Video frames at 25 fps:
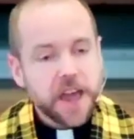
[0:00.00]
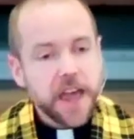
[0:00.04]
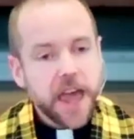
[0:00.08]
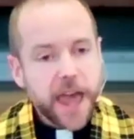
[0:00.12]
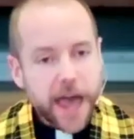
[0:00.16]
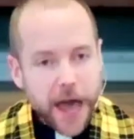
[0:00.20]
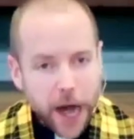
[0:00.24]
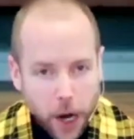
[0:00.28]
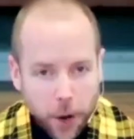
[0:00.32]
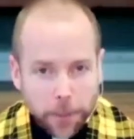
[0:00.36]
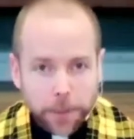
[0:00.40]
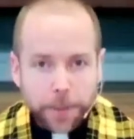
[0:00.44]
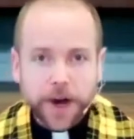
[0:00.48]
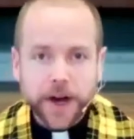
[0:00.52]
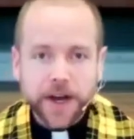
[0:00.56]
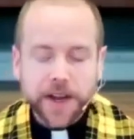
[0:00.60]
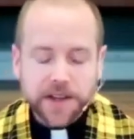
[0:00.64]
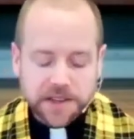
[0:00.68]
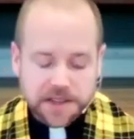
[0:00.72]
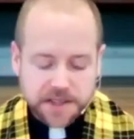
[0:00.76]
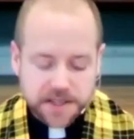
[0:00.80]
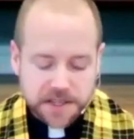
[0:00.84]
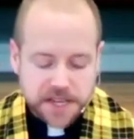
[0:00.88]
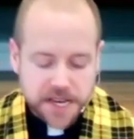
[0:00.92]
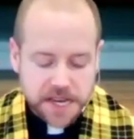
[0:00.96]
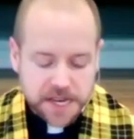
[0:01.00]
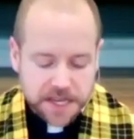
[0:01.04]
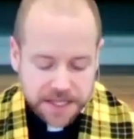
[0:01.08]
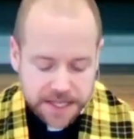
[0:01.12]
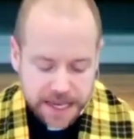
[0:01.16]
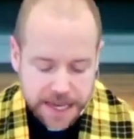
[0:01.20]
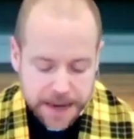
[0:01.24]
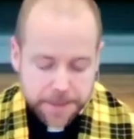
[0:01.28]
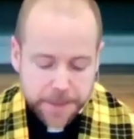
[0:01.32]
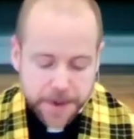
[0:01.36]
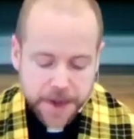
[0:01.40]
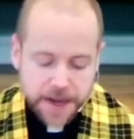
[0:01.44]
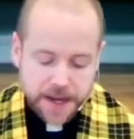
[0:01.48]
help us to
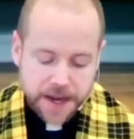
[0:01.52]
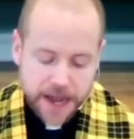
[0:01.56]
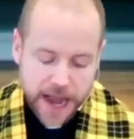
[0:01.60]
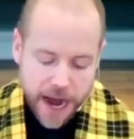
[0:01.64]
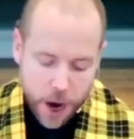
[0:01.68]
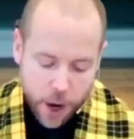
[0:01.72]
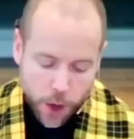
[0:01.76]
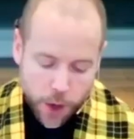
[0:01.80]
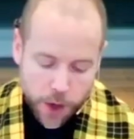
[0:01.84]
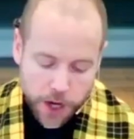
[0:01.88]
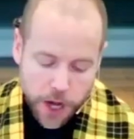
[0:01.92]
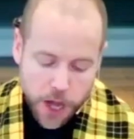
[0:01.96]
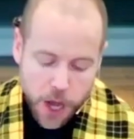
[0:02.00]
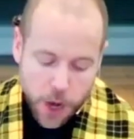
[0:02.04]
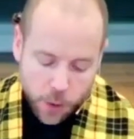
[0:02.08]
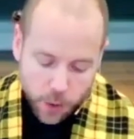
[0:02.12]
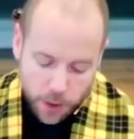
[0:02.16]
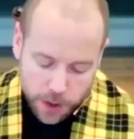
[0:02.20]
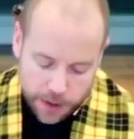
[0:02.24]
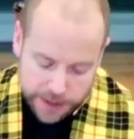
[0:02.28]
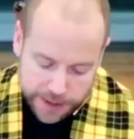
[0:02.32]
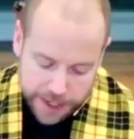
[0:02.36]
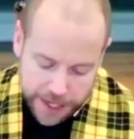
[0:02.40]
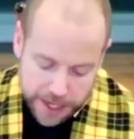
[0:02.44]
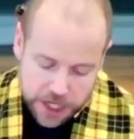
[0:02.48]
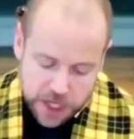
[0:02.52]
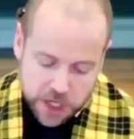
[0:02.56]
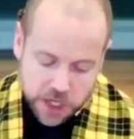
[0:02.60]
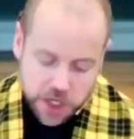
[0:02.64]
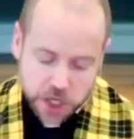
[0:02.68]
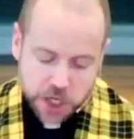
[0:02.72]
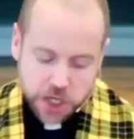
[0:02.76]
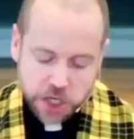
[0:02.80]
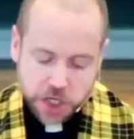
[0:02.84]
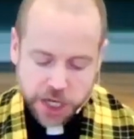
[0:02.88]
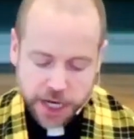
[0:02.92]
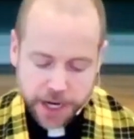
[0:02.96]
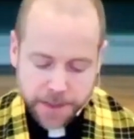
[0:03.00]
deepen our
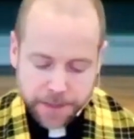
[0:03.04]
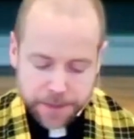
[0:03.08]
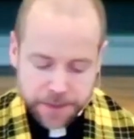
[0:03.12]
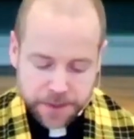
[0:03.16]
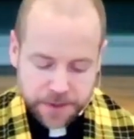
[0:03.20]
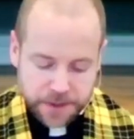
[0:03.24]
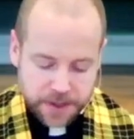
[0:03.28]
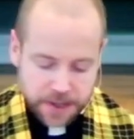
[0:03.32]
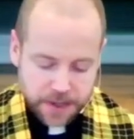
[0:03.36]
relationship